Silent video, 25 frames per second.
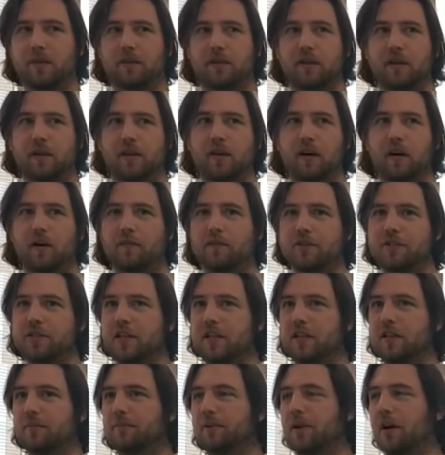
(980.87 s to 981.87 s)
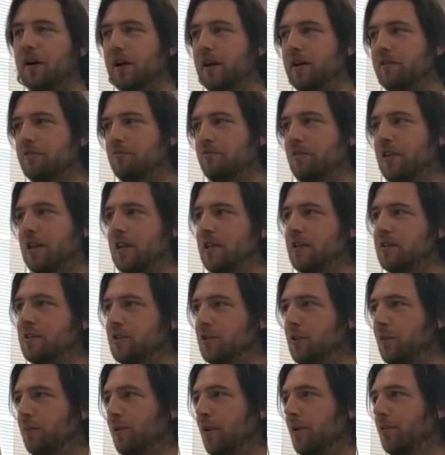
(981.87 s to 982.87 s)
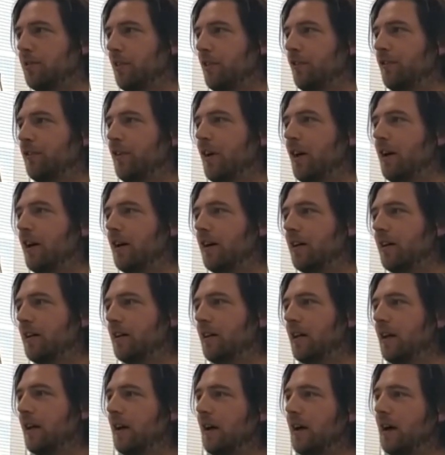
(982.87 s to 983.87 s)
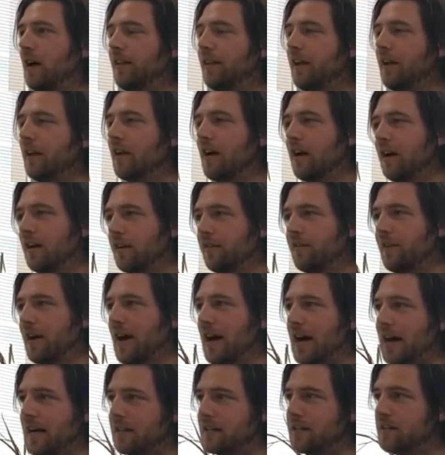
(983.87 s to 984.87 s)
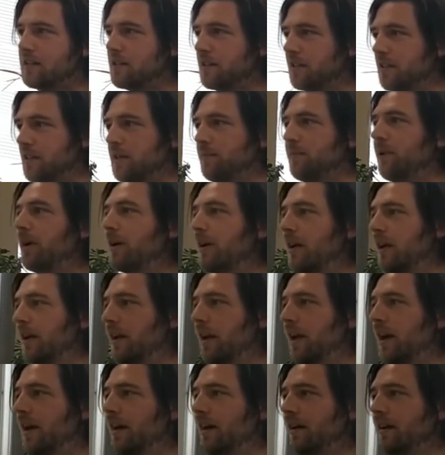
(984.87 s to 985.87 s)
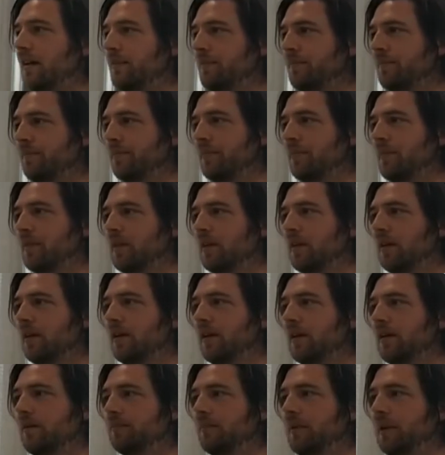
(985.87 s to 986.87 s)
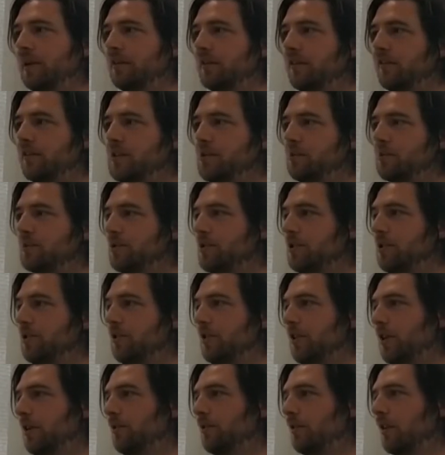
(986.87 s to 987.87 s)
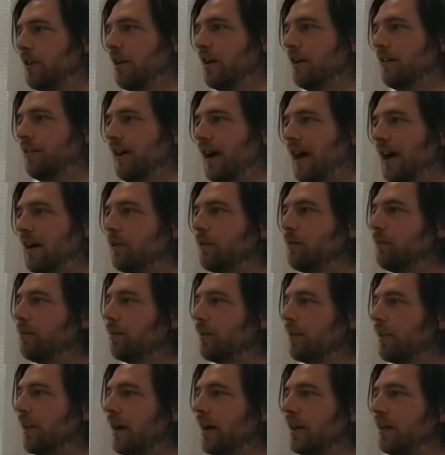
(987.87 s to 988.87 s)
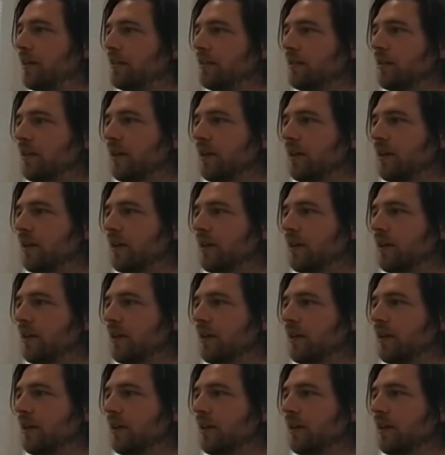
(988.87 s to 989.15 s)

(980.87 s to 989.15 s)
That obviously the plugin reads your proto file and then kind of adds a debugging layer into Visual Studio to kind of help with that.